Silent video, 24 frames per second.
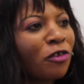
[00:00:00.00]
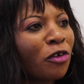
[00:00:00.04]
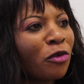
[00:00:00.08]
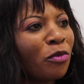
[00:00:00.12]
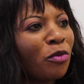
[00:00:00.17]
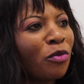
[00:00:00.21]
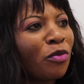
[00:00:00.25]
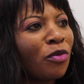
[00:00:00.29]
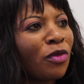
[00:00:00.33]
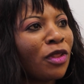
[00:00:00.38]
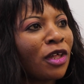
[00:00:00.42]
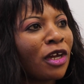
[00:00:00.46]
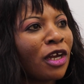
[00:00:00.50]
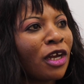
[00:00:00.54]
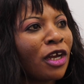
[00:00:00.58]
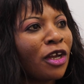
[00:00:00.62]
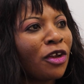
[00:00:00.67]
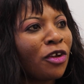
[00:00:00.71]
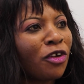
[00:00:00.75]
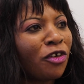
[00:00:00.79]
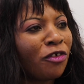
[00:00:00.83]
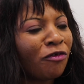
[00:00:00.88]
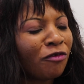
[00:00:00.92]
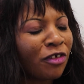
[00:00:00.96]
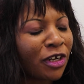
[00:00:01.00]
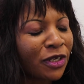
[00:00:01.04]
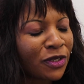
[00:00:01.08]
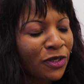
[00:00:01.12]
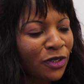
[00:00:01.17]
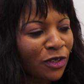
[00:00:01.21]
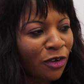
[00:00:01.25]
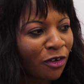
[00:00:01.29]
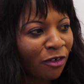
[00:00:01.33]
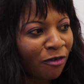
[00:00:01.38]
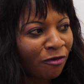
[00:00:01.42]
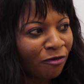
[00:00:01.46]
from the
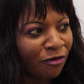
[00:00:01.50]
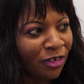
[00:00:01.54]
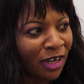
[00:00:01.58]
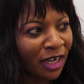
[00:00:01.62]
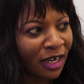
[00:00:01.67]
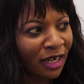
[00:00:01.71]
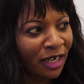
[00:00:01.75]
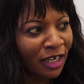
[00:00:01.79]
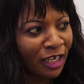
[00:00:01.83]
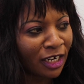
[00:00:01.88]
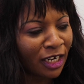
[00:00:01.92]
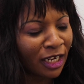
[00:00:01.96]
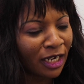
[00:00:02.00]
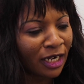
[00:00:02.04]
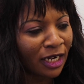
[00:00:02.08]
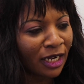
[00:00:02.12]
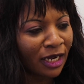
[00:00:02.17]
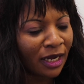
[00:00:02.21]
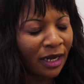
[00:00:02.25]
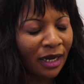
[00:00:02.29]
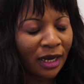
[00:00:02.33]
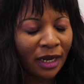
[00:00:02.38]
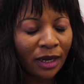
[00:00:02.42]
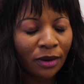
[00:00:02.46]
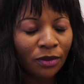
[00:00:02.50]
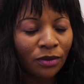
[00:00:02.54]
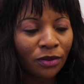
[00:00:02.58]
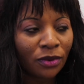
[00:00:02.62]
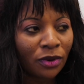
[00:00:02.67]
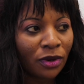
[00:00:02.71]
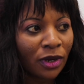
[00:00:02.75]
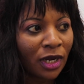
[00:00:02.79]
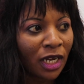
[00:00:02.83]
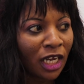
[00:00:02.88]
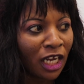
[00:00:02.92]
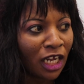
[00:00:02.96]
University of Wageningen, I
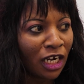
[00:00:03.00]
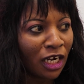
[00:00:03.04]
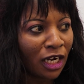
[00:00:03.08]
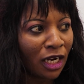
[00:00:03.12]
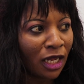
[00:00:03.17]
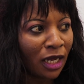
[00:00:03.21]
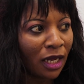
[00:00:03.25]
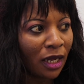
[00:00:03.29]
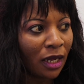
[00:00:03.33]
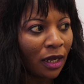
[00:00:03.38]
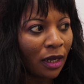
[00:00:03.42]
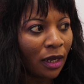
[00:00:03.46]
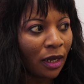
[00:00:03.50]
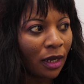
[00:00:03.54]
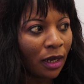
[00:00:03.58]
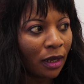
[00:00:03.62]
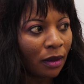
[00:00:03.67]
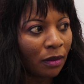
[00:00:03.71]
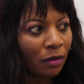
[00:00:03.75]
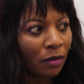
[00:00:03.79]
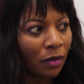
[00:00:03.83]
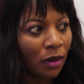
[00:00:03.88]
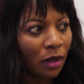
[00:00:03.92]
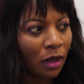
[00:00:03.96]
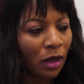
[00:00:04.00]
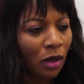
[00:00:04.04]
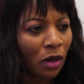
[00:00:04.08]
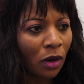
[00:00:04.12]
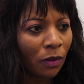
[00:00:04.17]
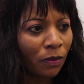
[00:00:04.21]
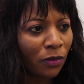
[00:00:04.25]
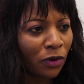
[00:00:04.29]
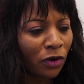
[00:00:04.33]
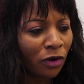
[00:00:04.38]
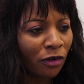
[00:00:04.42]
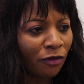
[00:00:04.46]
worked in a
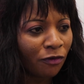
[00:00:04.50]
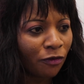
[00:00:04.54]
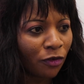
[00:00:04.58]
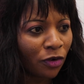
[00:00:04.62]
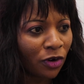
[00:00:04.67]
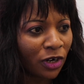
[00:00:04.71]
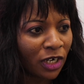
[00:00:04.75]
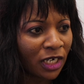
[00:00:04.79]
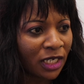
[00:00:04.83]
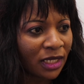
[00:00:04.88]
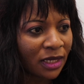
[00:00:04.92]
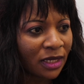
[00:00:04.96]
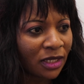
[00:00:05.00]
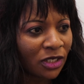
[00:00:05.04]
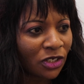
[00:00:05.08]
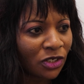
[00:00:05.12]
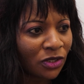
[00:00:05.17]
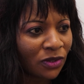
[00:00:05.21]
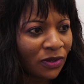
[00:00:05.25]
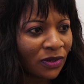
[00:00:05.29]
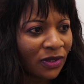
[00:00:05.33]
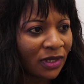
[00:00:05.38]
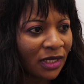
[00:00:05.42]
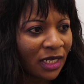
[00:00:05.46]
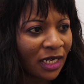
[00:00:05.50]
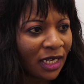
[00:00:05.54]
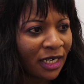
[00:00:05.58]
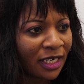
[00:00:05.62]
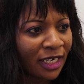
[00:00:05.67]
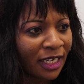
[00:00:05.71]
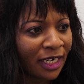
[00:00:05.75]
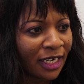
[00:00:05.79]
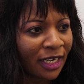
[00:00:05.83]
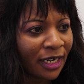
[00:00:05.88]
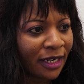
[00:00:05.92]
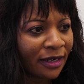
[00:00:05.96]
couple of organizations here in
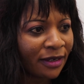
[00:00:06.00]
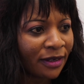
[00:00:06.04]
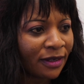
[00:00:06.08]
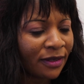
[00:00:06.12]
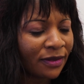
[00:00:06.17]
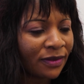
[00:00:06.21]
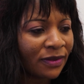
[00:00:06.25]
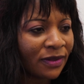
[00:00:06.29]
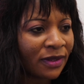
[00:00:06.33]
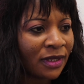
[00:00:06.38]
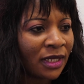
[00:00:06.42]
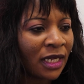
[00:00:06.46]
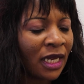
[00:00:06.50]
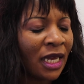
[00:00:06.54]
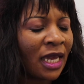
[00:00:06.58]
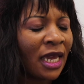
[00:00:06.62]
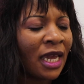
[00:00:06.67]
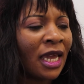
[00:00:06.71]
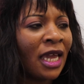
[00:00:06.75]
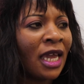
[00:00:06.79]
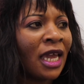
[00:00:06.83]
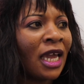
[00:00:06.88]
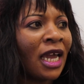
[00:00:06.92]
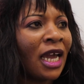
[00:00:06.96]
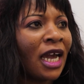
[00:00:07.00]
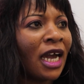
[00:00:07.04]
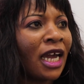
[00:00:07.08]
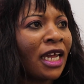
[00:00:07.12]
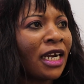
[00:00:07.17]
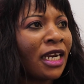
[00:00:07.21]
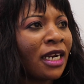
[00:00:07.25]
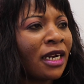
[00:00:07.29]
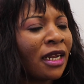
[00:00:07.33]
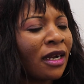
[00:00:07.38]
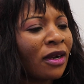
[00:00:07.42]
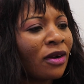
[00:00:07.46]
the Netherlands.
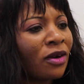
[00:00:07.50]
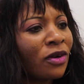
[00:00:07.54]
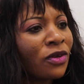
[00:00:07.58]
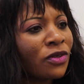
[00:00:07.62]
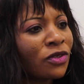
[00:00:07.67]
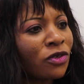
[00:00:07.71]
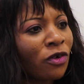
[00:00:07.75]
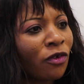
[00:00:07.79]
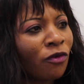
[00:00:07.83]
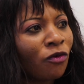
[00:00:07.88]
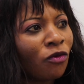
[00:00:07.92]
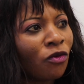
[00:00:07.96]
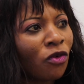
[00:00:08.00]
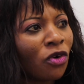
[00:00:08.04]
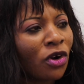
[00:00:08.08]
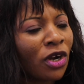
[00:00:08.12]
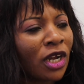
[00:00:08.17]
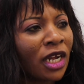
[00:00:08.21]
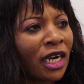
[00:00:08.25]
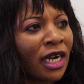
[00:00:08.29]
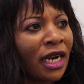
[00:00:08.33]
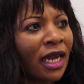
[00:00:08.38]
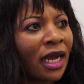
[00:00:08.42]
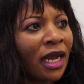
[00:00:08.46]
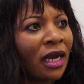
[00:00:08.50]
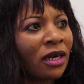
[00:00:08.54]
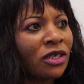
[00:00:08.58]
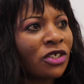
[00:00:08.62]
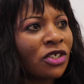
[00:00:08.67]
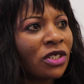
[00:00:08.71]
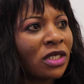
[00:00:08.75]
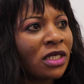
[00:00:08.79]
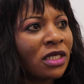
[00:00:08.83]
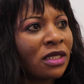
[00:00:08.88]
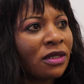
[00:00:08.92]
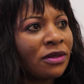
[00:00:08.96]
And in the course of working, I
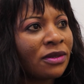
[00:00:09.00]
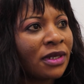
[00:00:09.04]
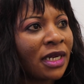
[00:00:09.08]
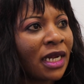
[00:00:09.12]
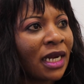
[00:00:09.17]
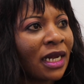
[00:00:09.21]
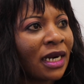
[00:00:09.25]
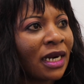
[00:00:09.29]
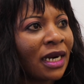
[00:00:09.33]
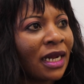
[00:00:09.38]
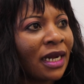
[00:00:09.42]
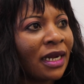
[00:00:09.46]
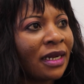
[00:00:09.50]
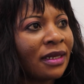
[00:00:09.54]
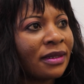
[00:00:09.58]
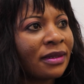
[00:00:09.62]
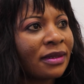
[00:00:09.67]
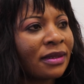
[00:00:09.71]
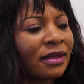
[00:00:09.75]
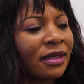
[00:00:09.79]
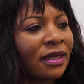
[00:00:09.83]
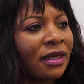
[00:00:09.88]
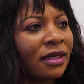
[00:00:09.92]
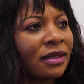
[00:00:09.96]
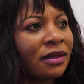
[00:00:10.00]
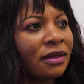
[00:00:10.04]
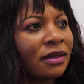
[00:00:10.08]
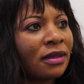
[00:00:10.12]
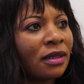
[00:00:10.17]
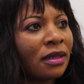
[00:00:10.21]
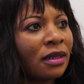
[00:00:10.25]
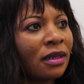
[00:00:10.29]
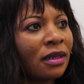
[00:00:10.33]
actually realized that